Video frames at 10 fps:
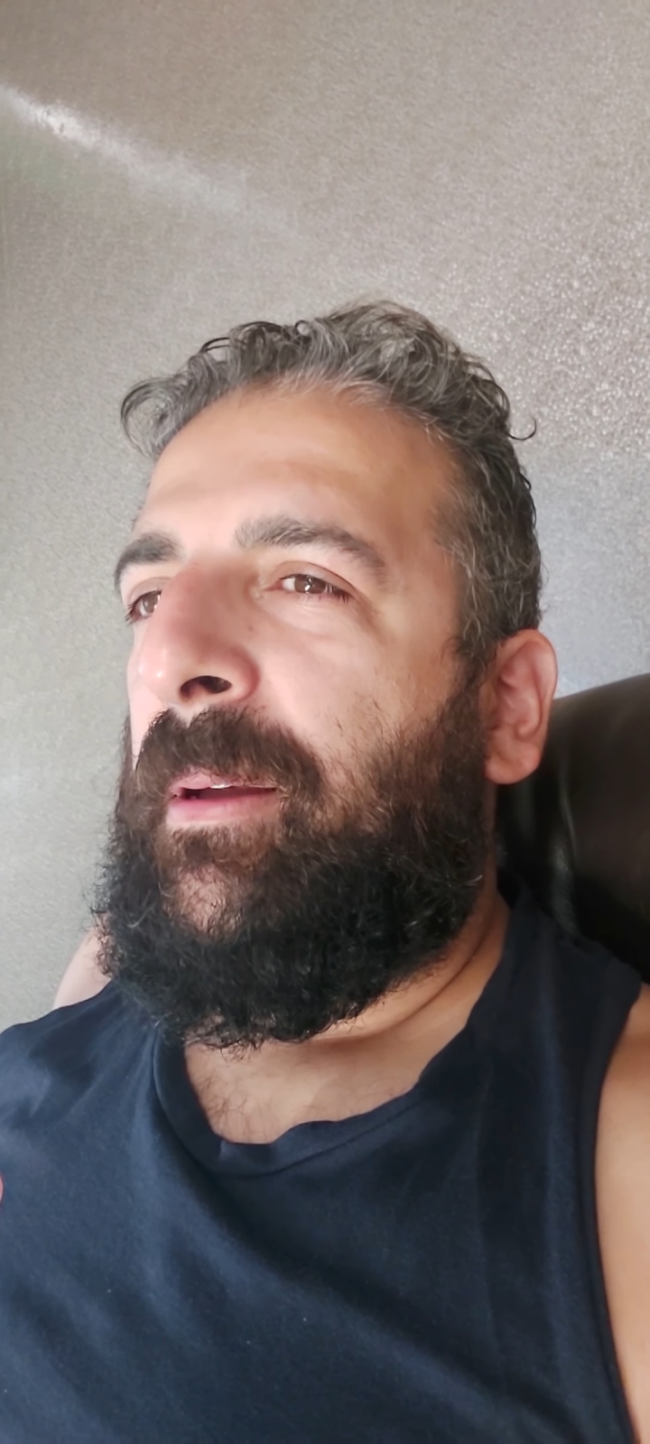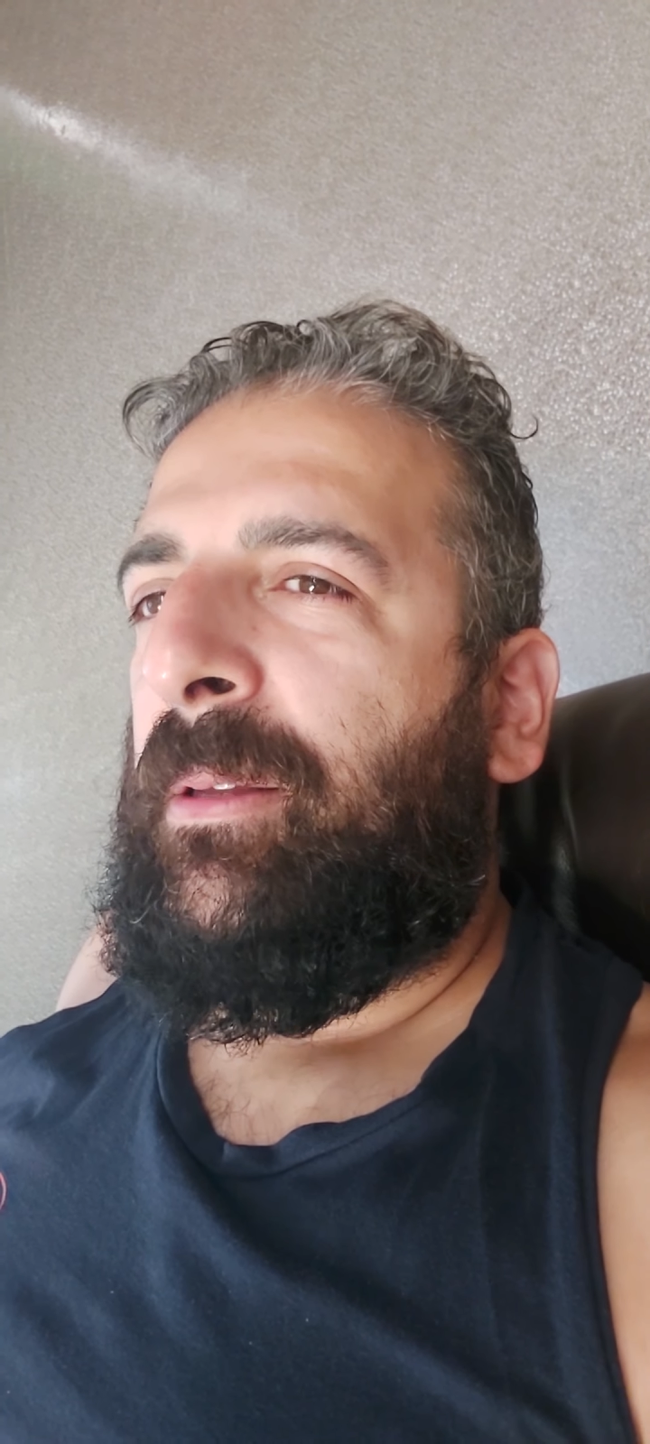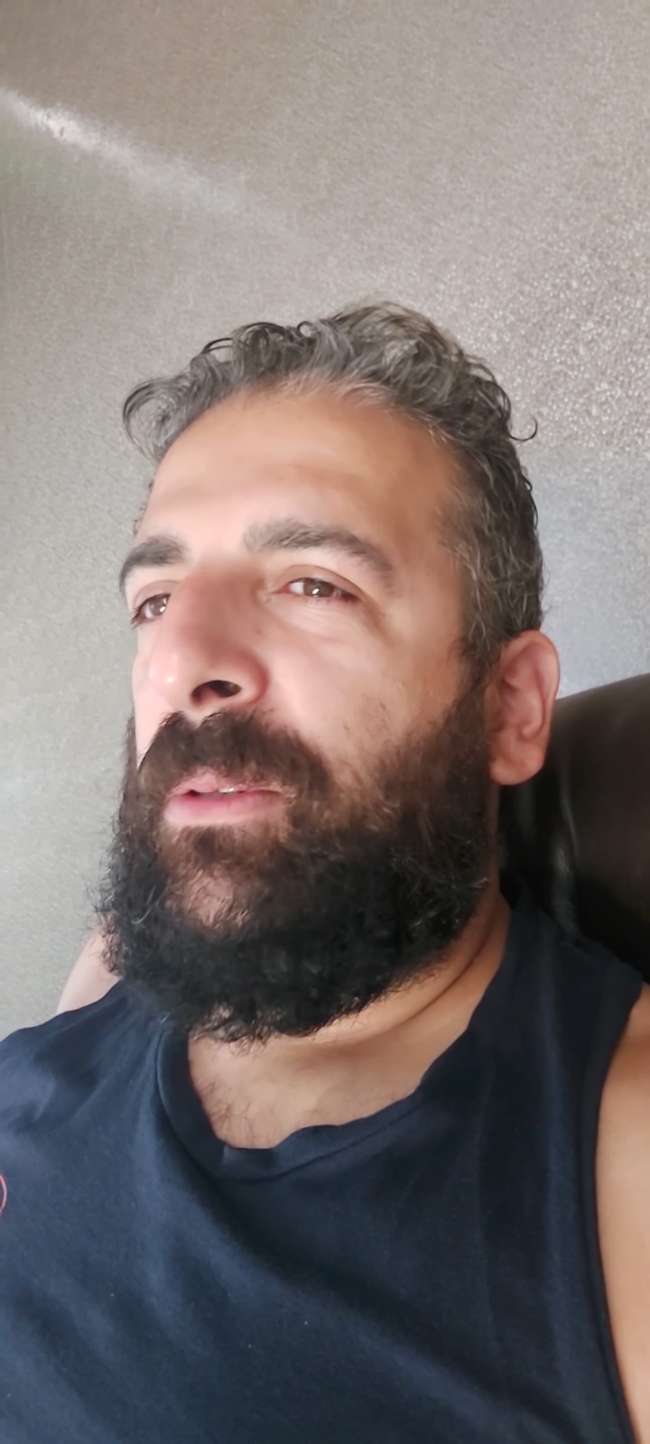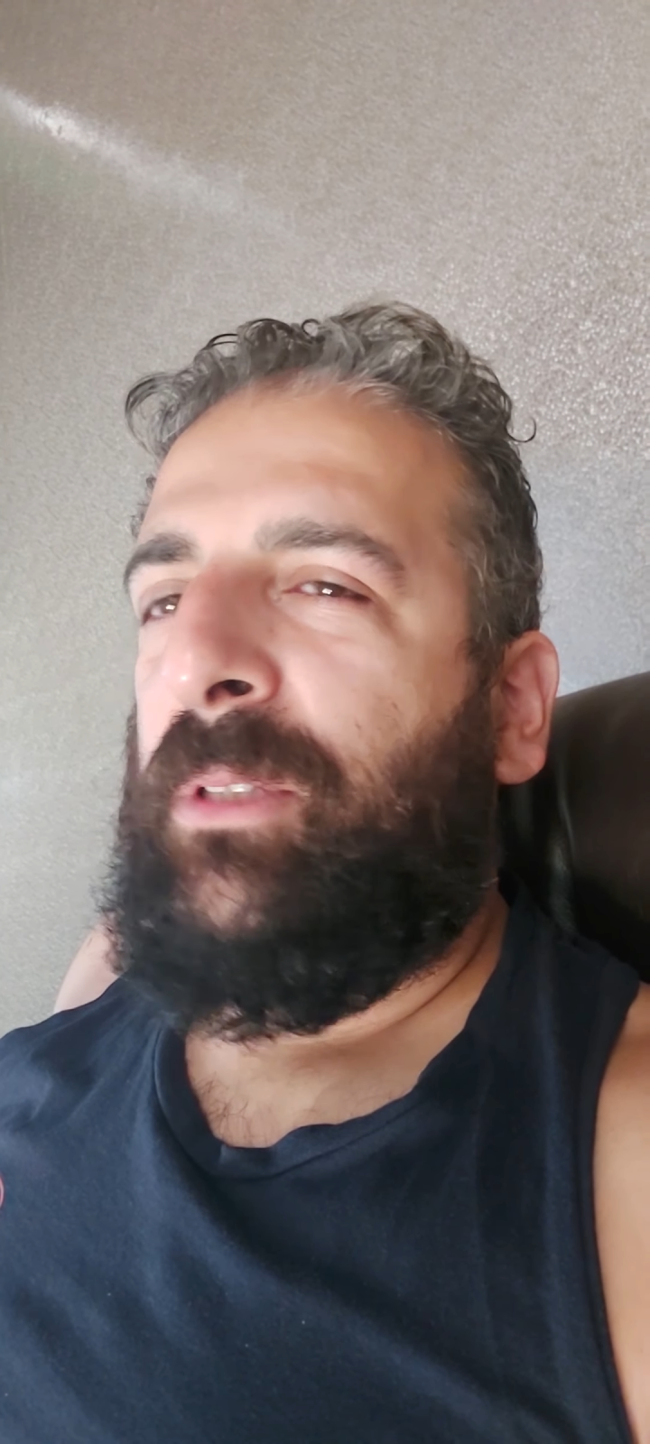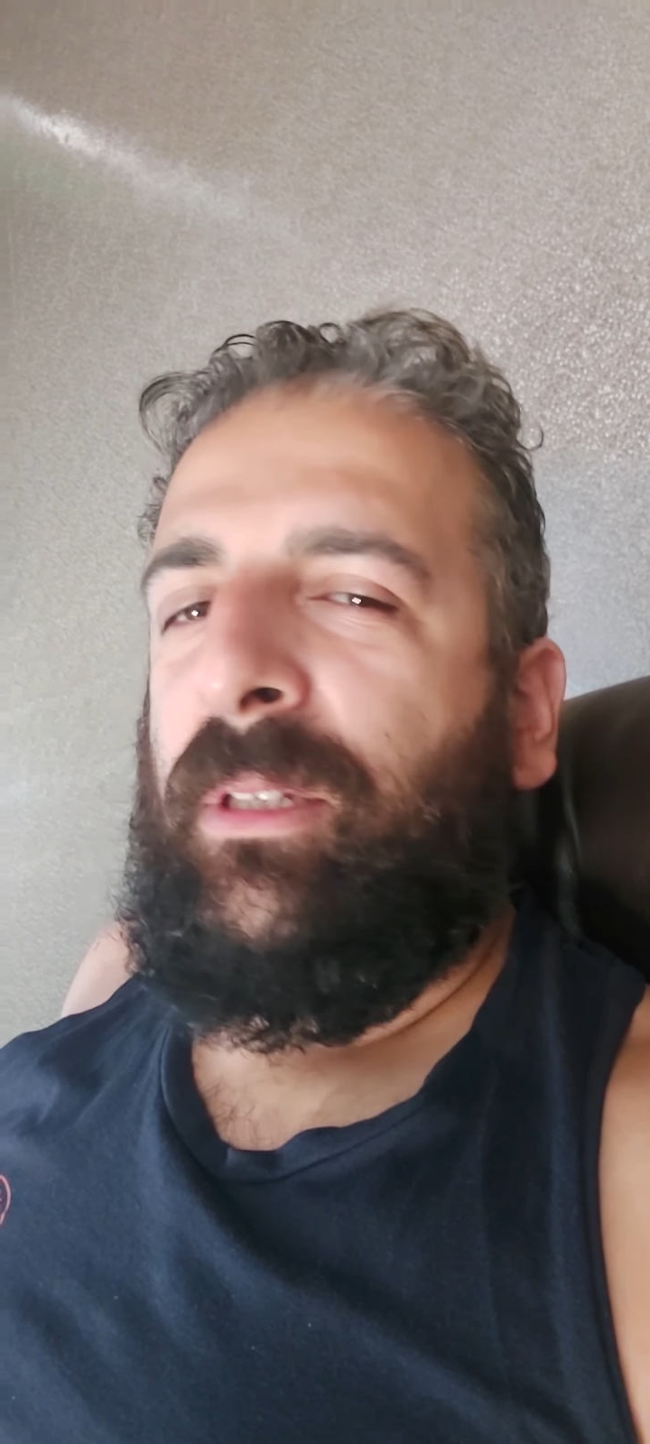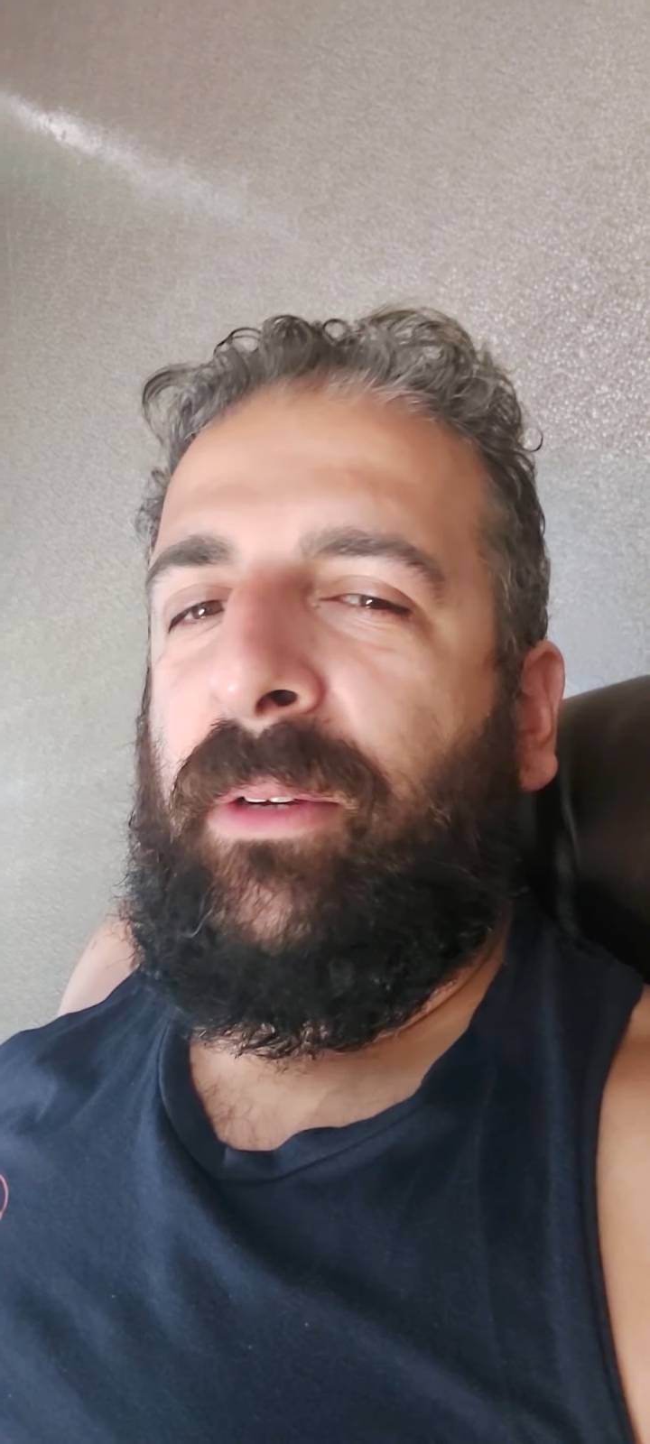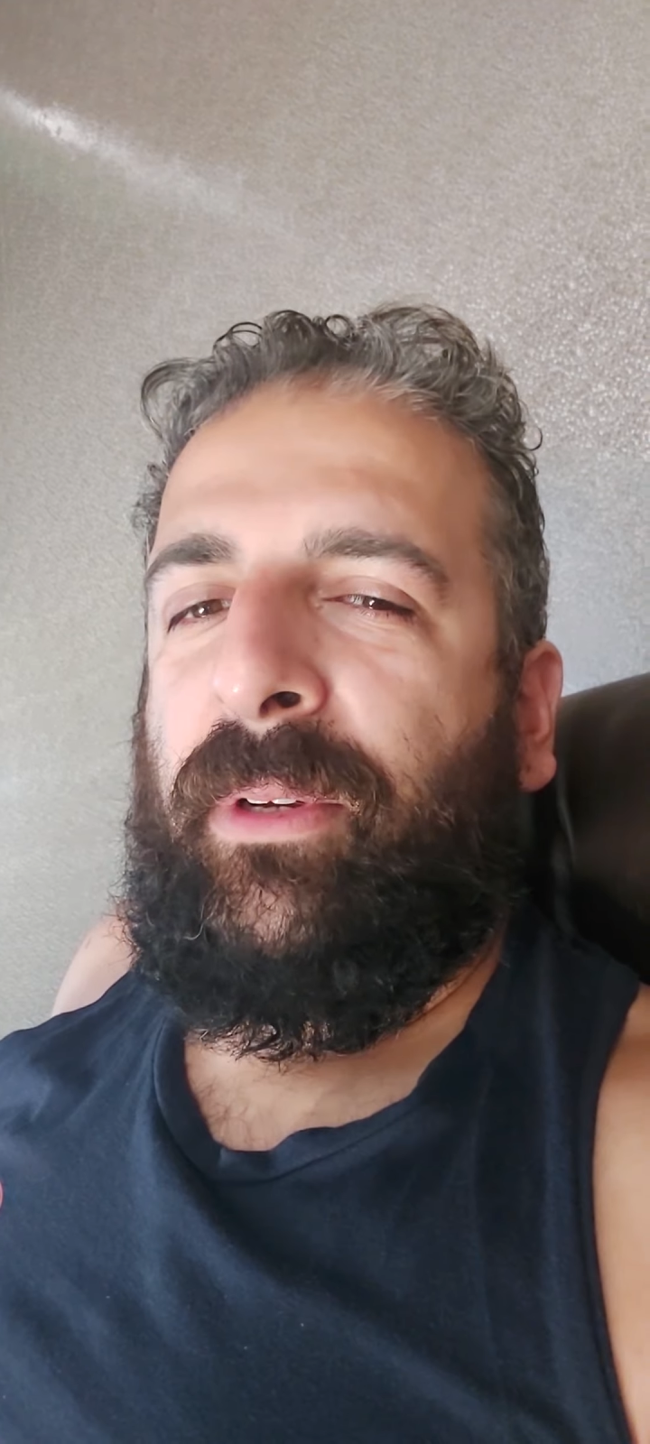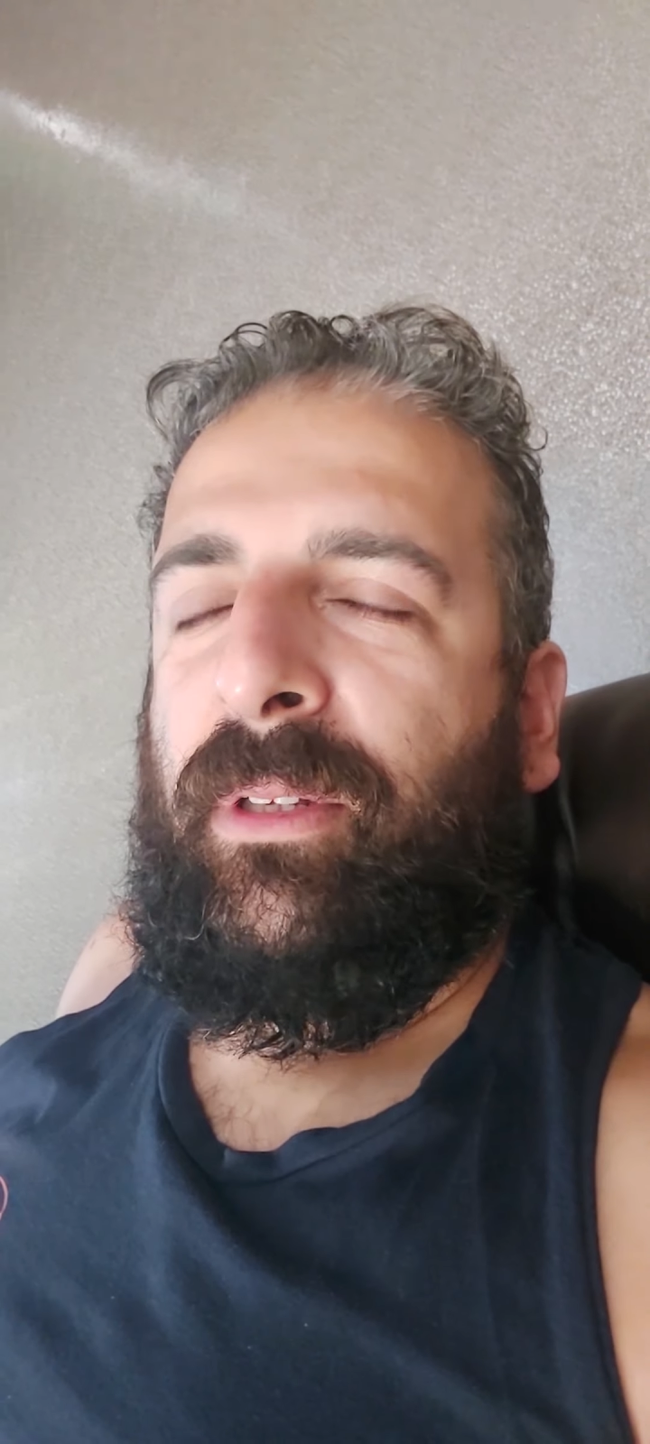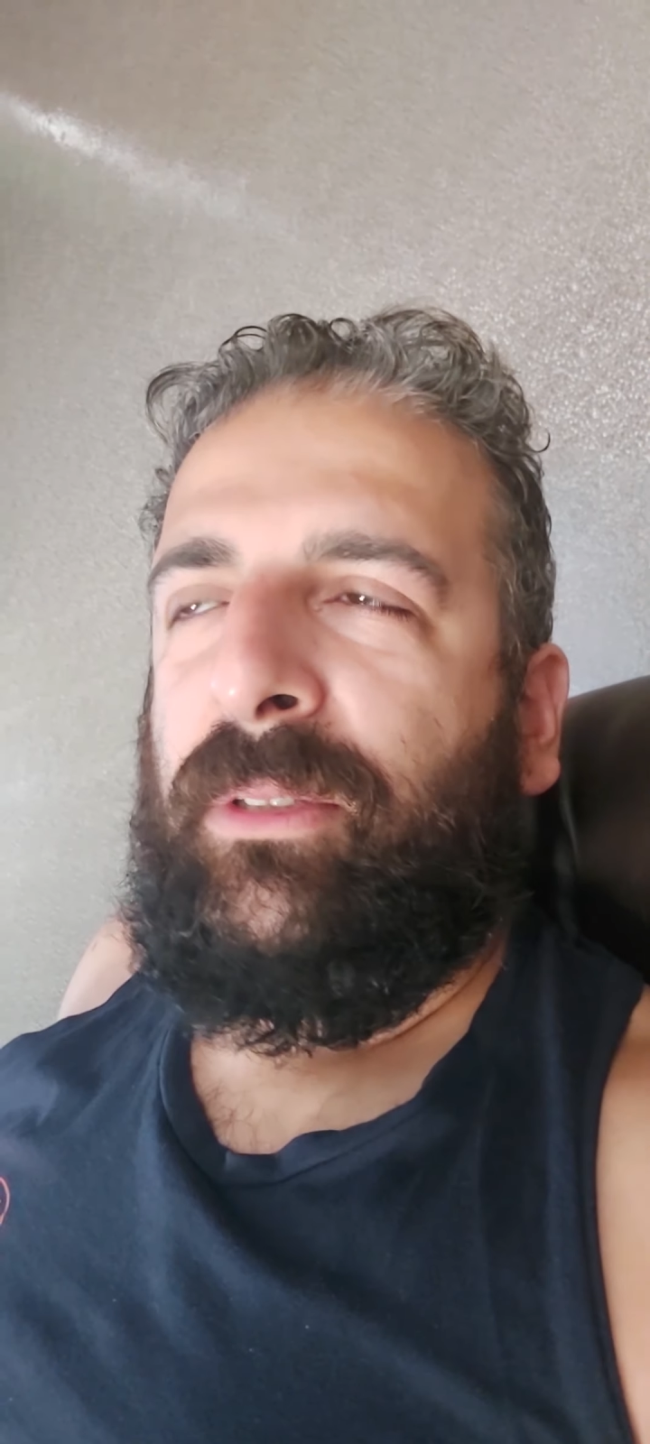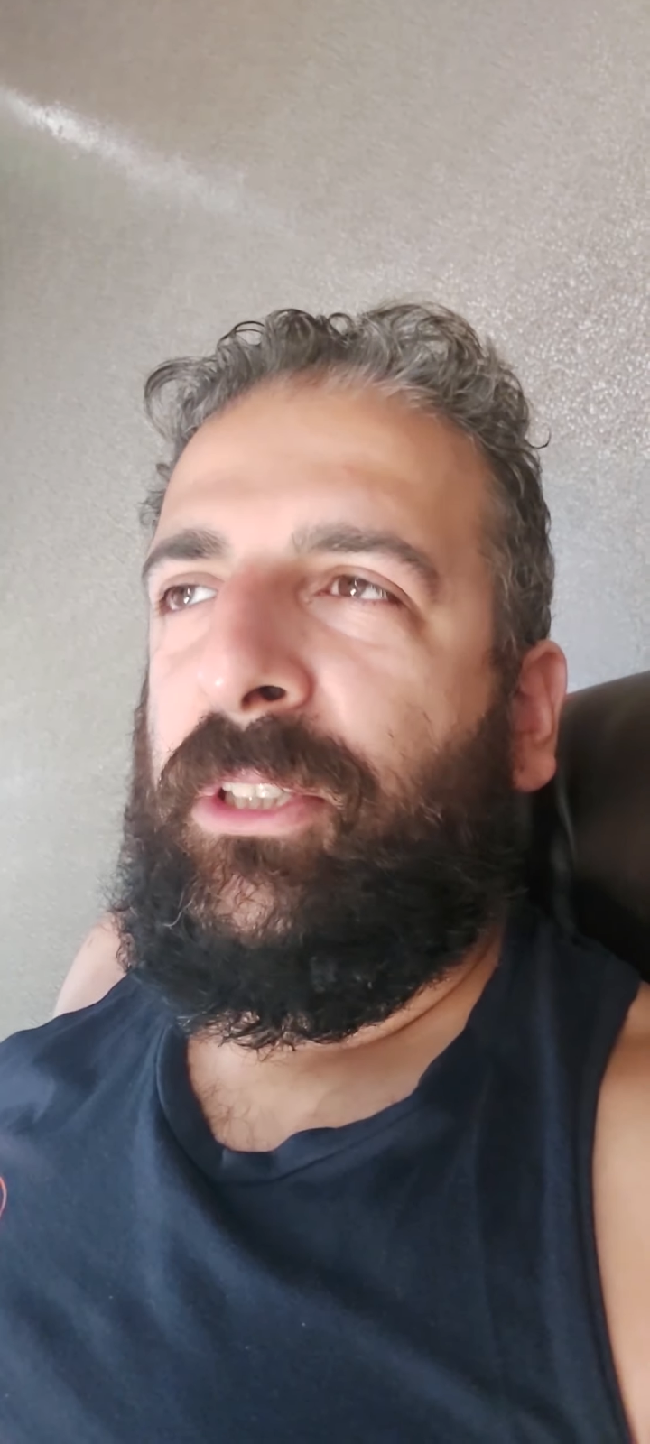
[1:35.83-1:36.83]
I thought he was a lyrical